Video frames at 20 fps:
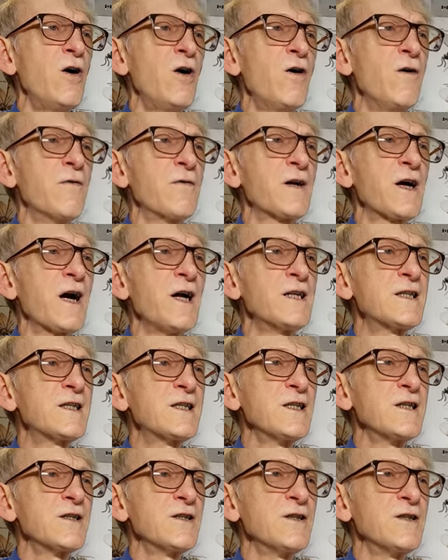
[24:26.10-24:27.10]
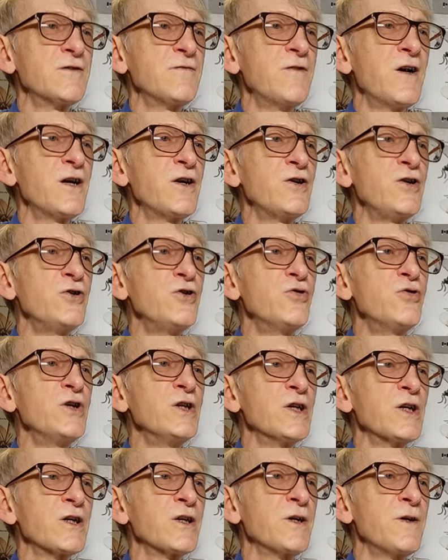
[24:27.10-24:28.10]
of chalcids is very
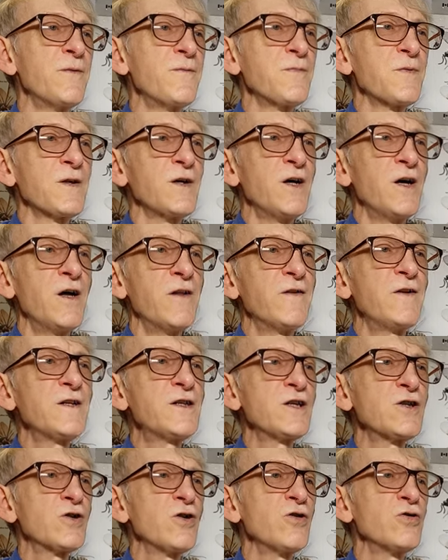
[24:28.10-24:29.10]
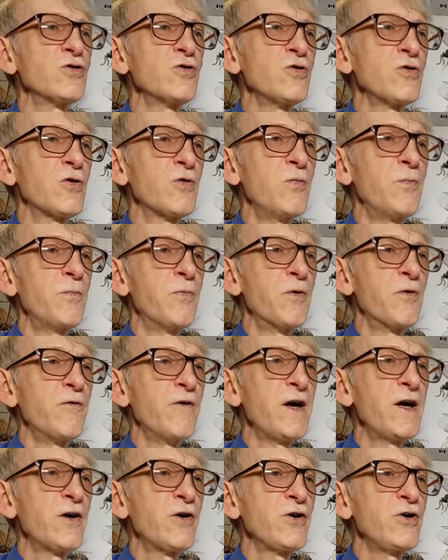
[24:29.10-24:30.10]
unique. And this is also a
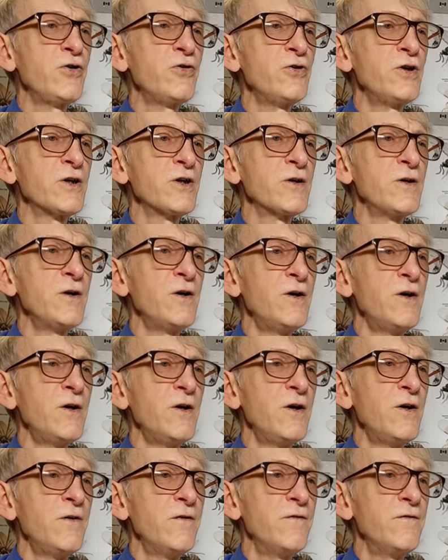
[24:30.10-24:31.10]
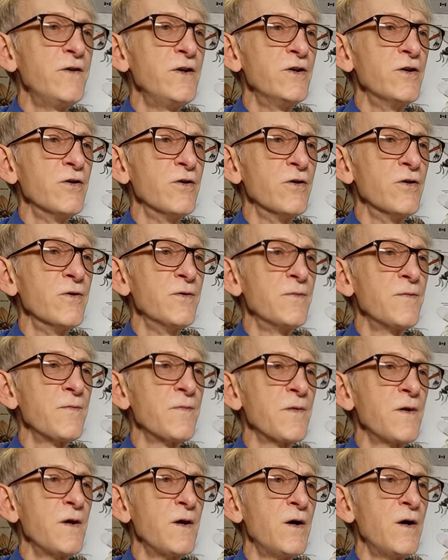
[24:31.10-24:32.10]
very unique video.
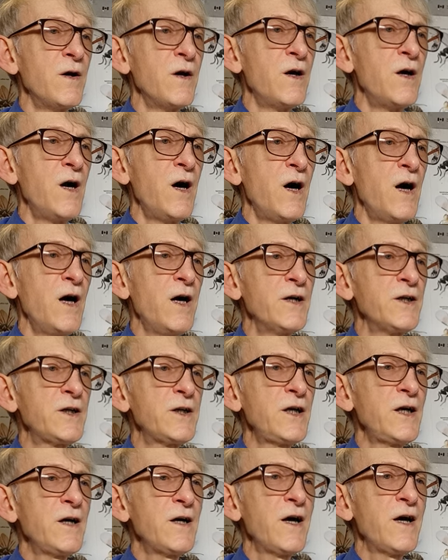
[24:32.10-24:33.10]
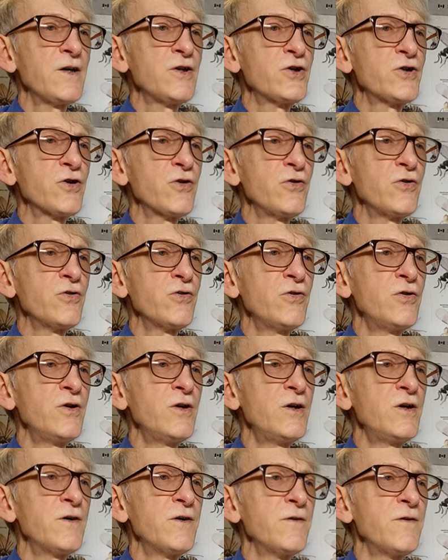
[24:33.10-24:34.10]
And here I show
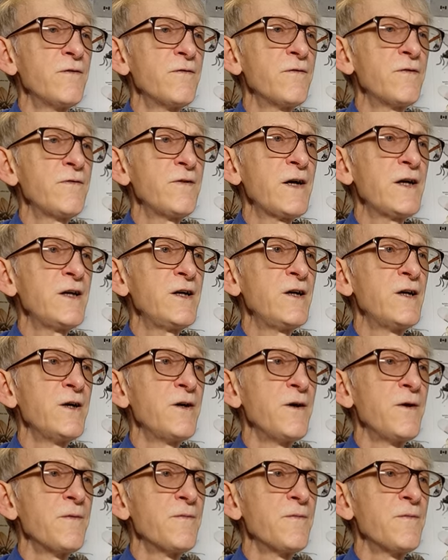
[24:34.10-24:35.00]
you funny